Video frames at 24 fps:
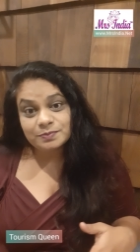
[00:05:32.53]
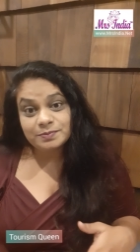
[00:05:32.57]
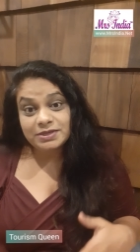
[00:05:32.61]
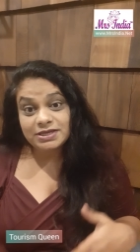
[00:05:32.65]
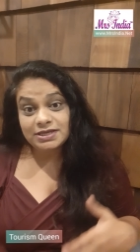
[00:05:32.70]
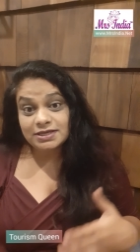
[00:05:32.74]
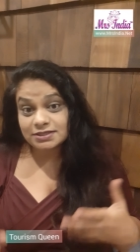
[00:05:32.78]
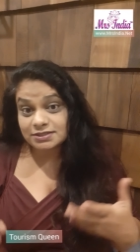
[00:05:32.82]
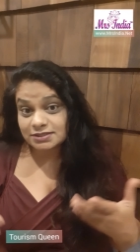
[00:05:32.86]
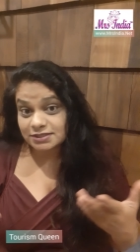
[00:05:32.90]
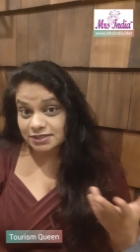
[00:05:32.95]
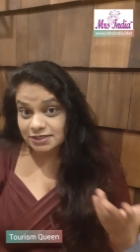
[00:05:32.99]

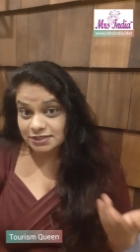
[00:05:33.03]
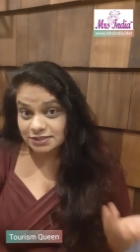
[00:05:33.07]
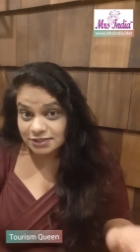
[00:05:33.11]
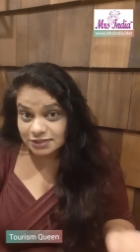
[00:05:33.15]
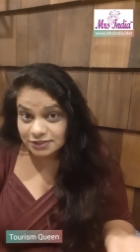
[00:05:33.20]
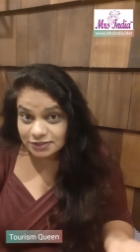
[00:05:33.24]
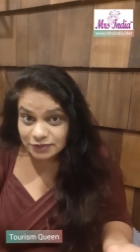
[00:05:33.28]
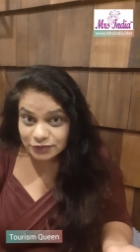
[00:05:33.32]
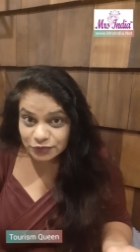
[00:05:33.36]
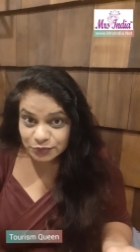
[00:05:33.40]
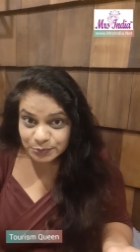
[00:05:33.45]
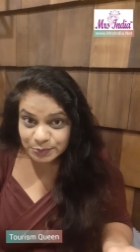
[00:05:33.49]
be it an Indian
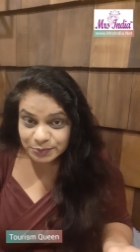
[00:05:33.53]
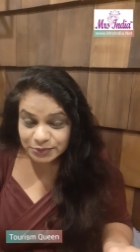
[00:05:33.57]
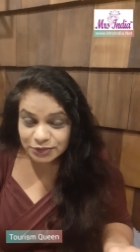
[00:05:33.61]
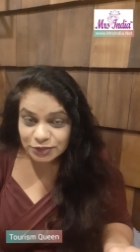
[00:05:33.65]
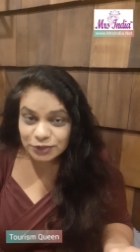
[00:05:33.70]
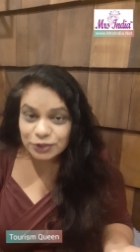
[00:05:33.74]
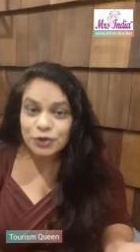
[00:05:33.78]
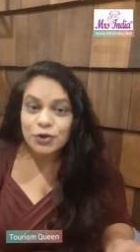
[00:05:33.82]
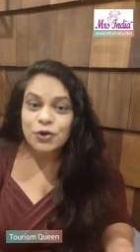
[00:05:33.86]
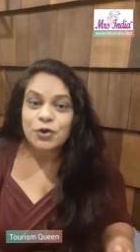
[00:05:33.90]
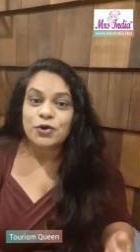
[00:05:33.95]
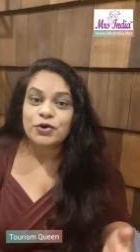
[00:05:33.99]

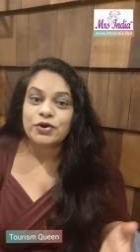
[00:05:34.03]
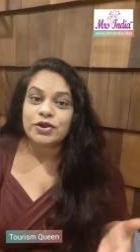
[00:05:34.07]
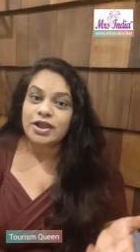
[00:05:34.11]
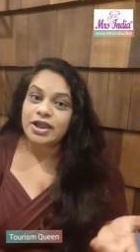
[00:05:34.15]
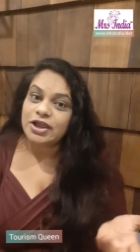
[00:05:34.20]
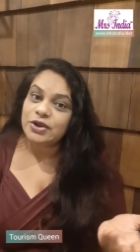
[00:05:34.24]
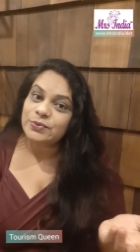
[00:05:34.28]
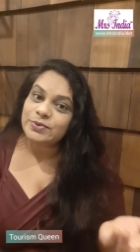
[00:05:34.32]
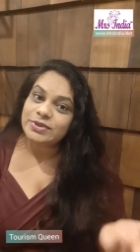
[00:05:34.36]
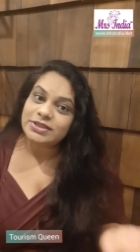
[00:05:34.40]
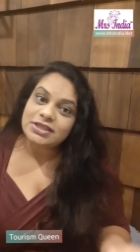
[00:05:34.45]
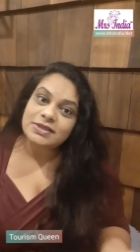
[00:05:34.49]
herbal or
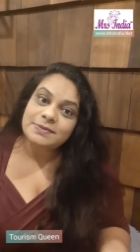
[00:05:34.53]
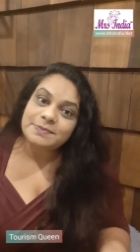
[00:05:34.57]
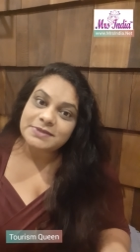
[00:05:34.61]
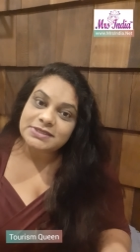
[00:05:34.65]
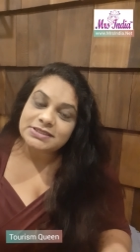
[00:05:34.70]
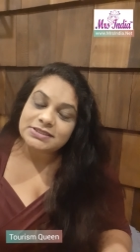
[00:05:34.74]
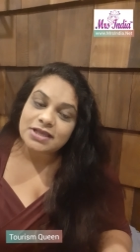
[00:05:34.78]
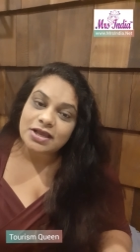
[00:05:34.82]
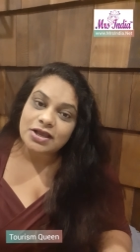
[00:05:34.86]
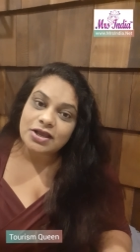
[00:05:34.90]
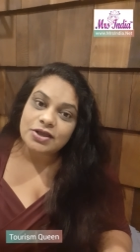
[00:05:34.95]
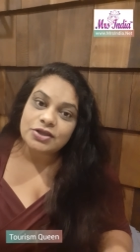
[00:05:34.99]
Ayurvedic
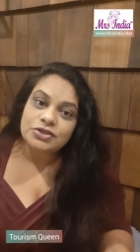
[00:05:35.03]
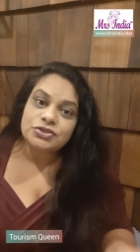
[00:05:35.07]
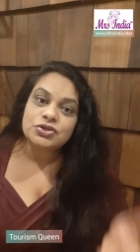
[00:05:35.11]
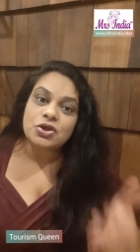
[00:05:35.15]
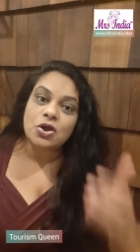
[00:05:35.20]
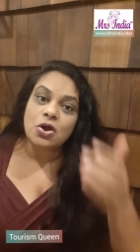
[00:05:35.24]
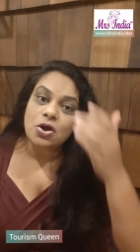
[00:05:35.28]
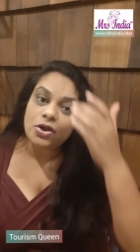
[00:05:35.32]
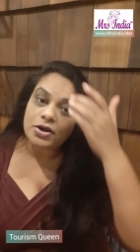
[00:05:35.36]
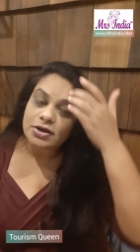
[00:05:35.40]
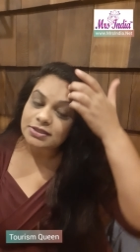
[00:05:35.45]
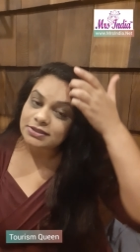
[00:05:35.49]
massage
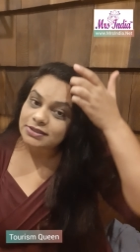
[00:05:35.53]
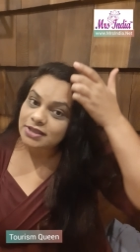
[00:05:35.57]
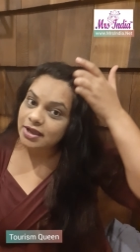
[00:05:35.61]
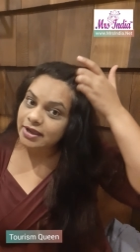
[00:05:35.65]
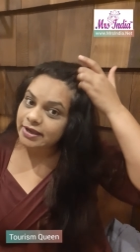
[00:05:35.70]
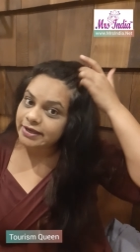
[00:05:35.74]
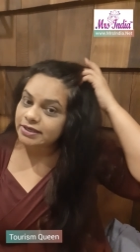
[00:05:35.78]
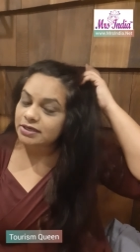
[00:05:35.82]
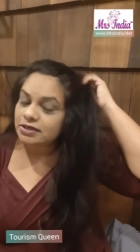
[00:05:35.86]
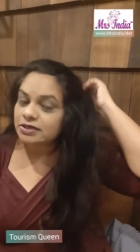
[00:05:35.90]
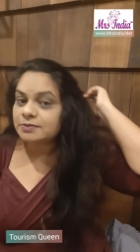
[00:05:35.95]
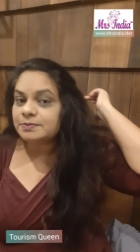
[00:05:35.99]
or a
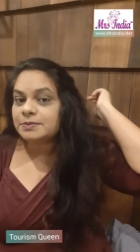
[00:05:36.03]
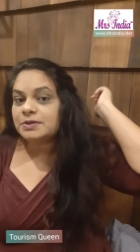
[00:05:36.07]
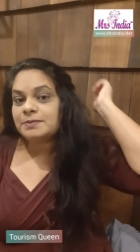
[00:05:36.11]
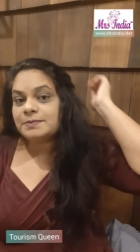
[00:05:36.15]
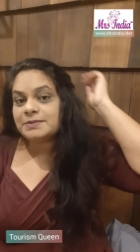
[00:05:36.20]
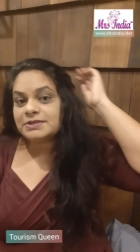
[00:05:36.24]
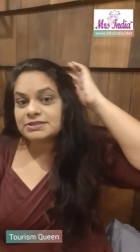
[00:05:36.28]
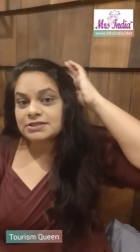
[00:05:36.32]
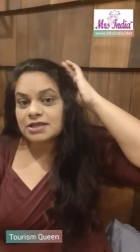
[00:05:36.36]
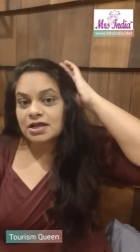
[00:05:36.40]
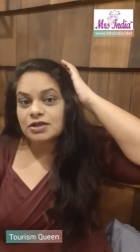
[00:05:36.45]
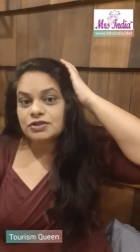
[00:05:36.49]
Thai herbal
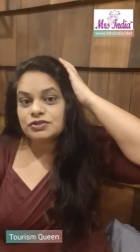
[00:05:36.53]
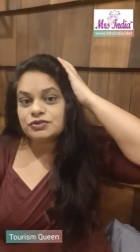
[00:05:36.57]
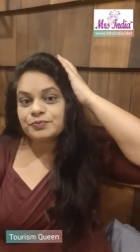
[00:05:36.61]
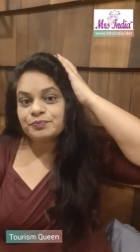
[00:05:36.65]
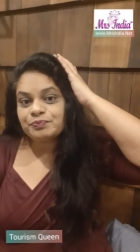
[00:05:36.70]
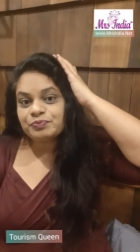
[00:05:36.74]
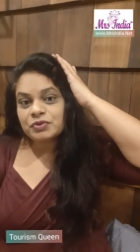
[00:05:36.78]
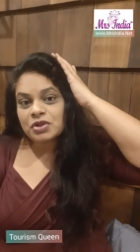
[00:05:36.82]
massage,